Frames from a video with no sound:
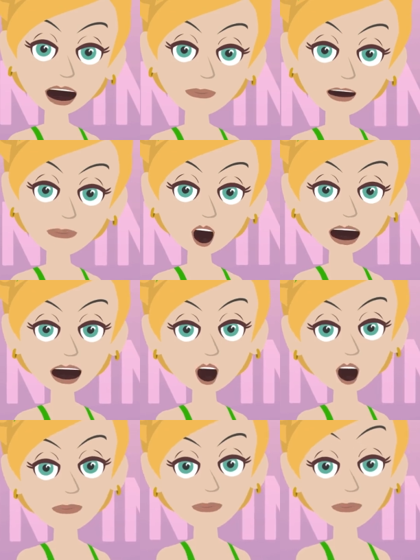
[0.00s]
that if you
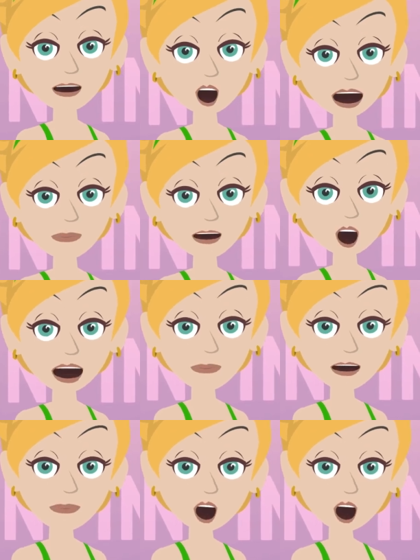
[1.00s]
can have a desire